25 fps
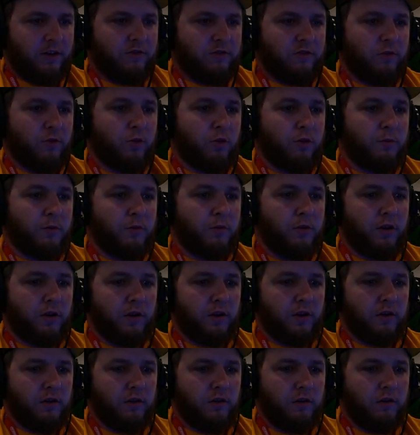the normal way.
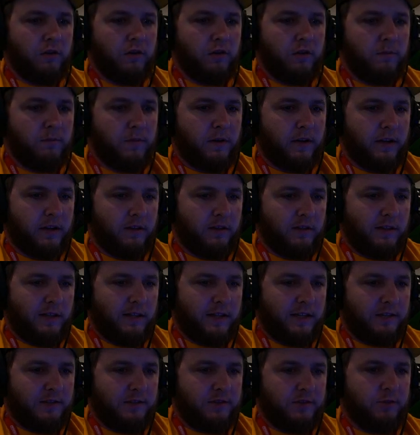By at
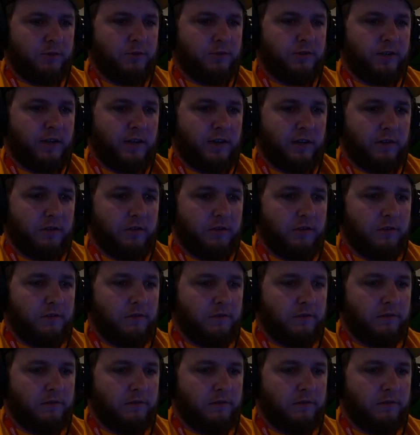least 2 seconds.